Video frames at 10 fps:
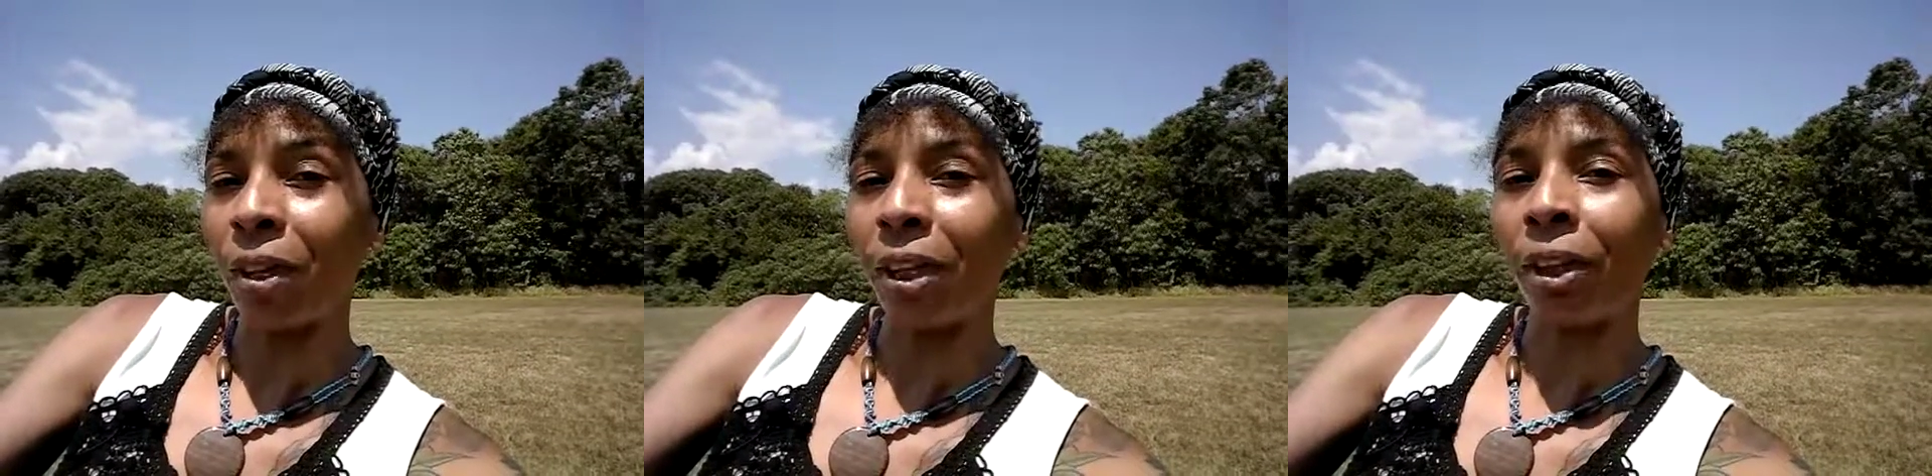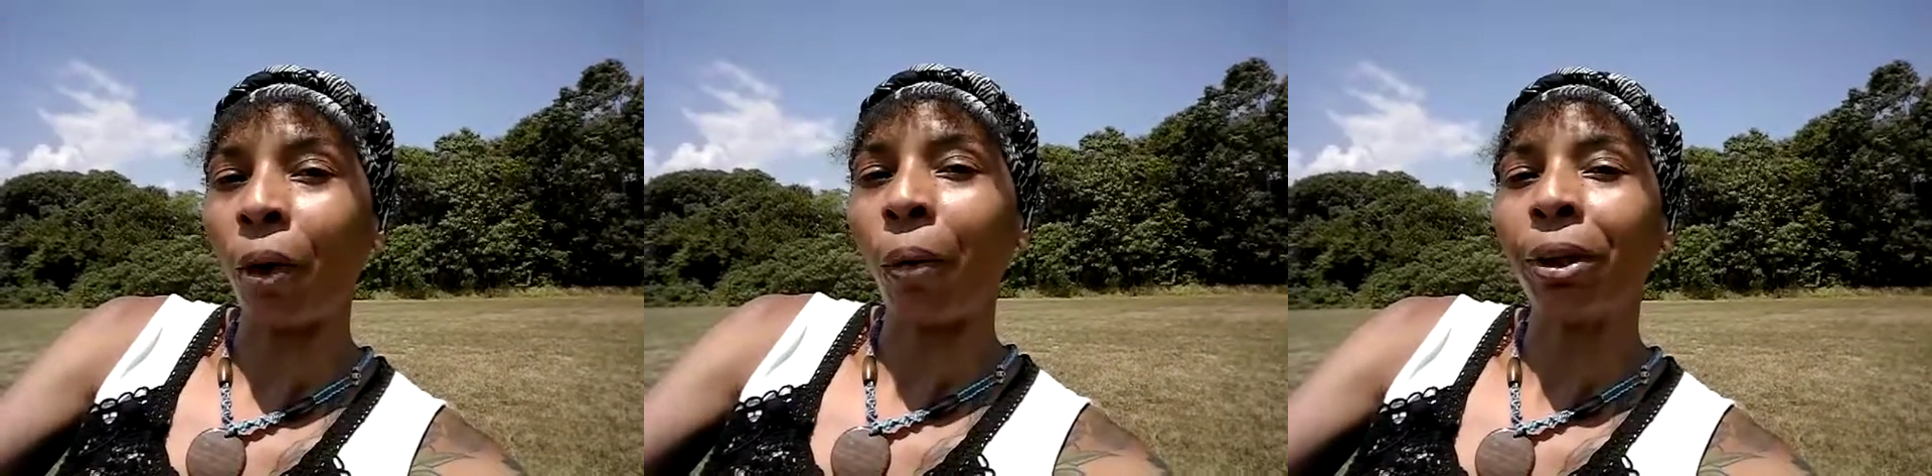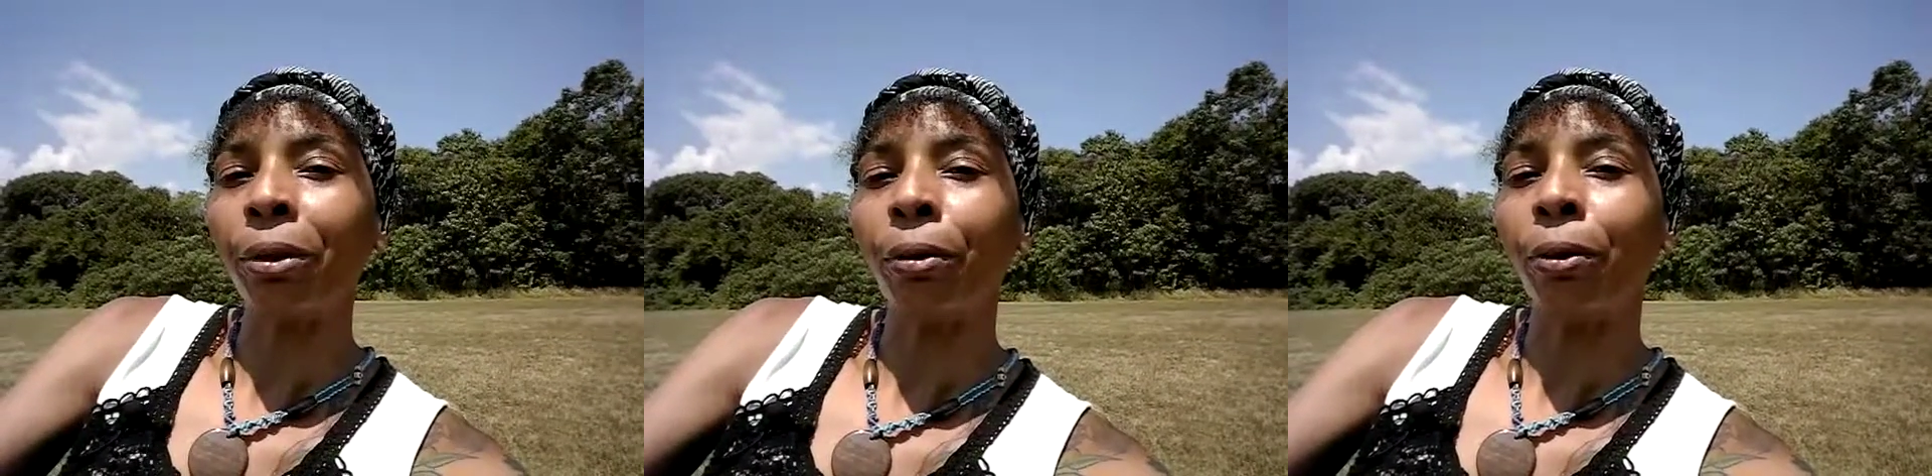than going
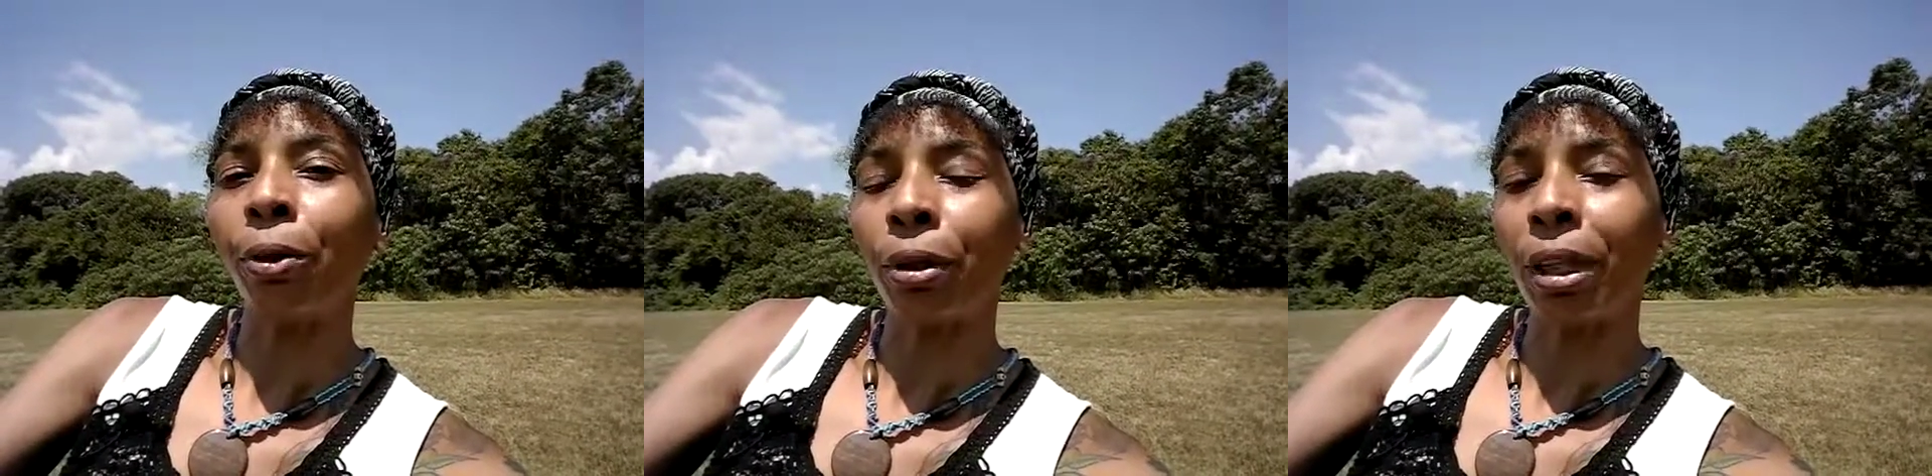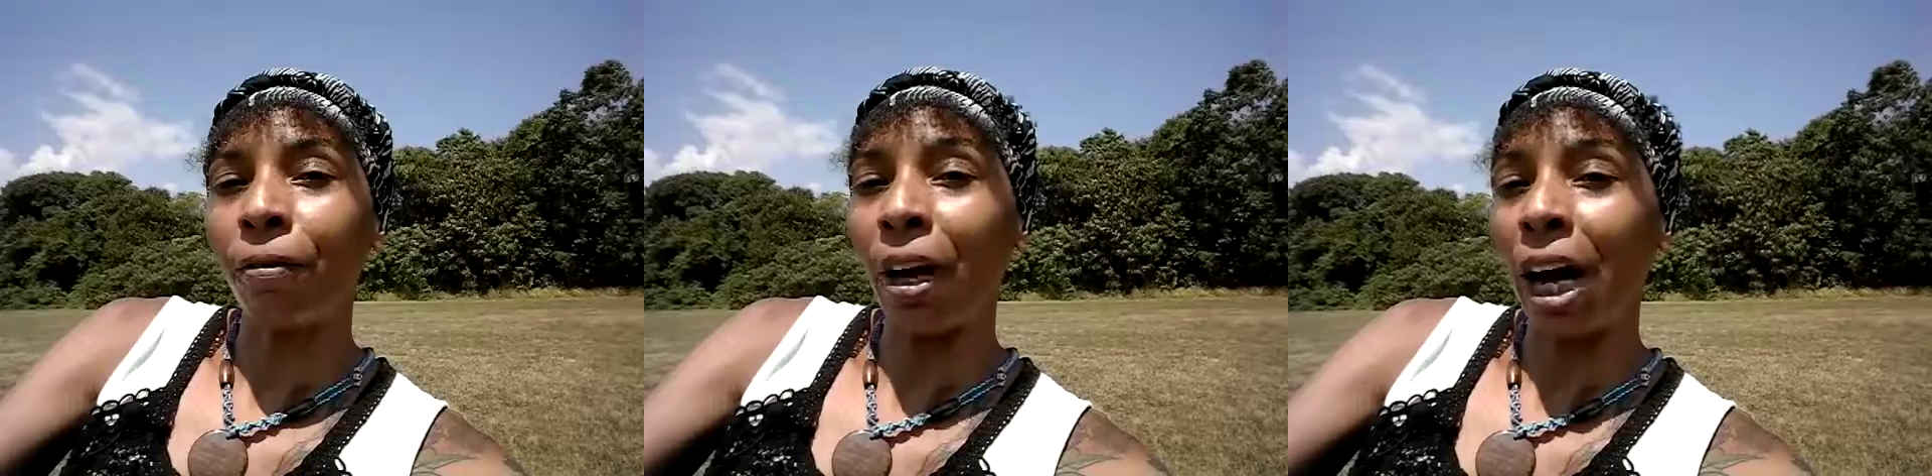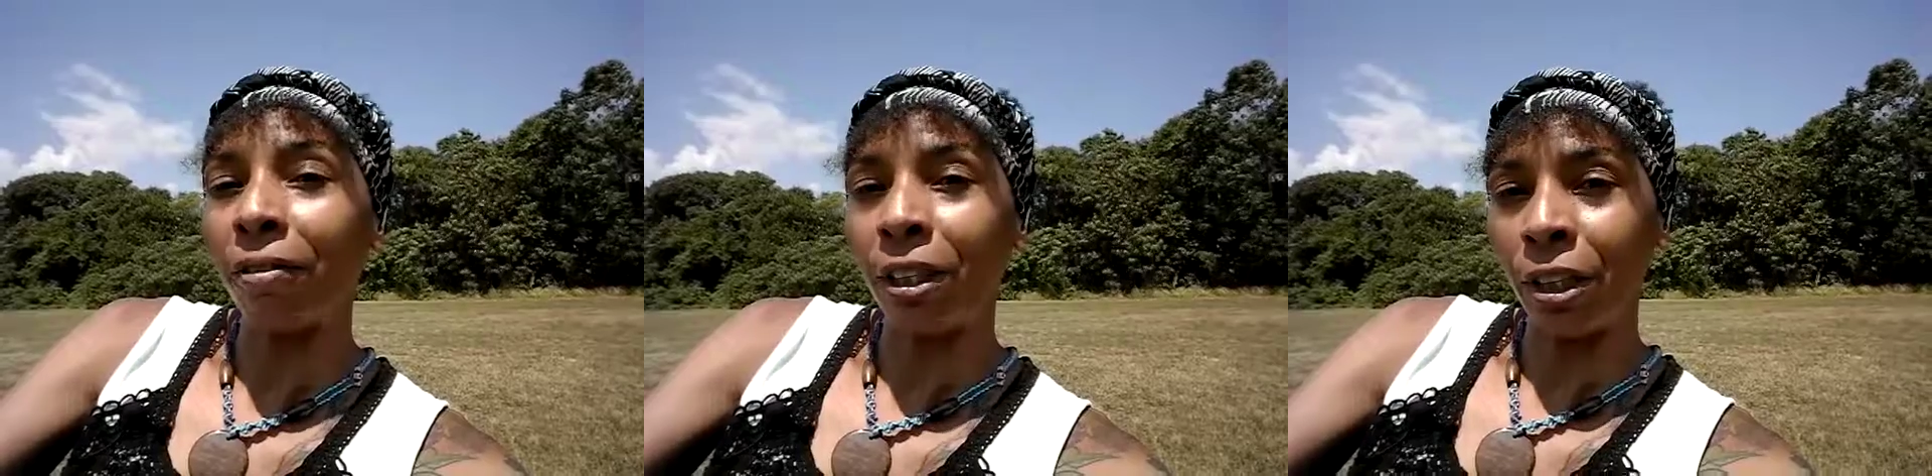through 3 to
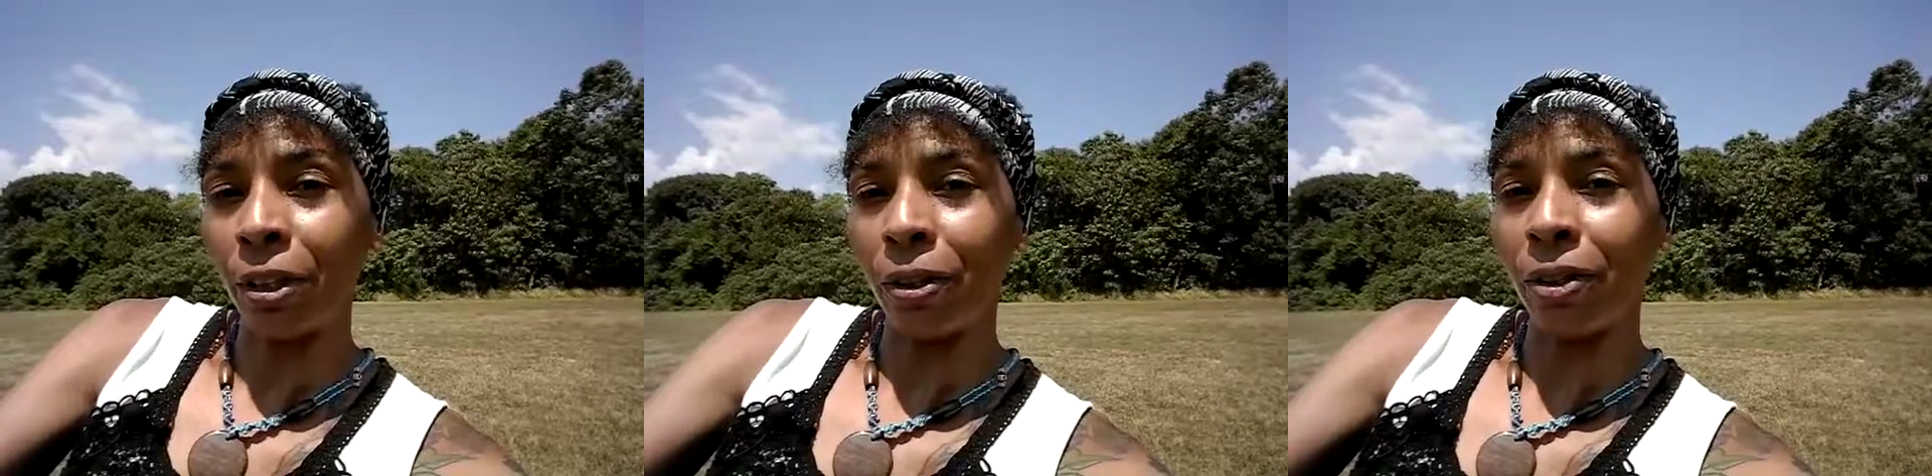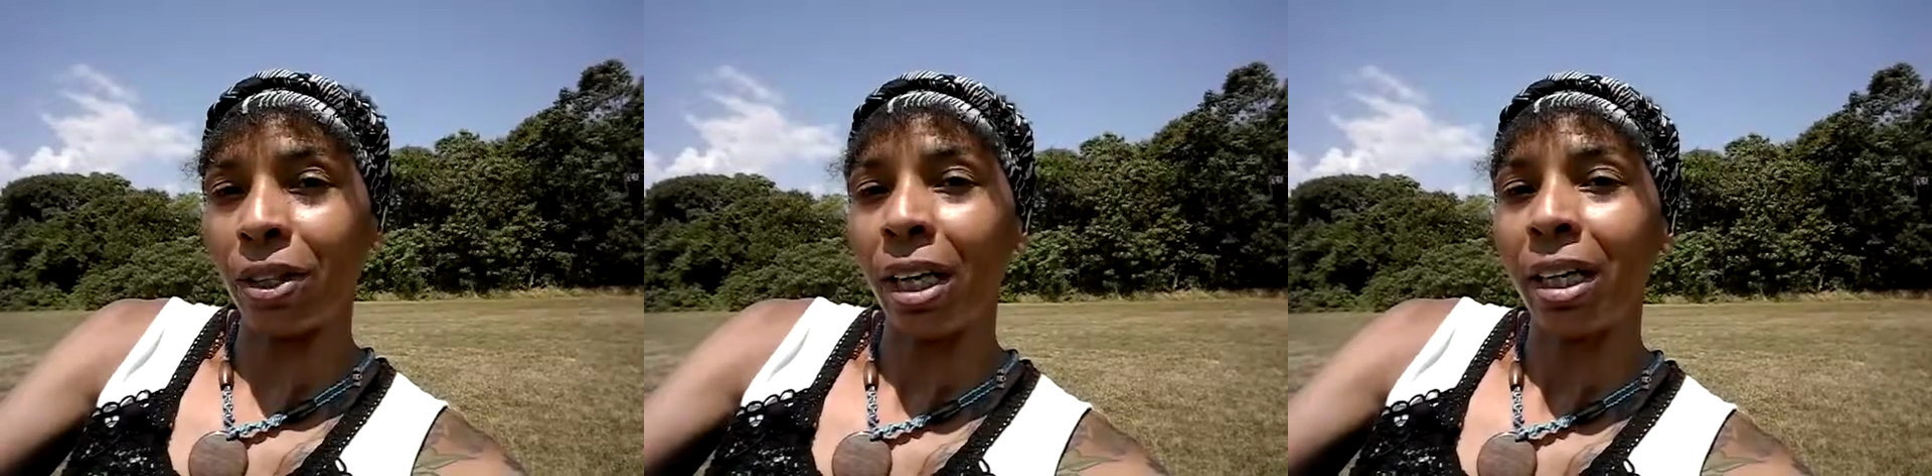5 years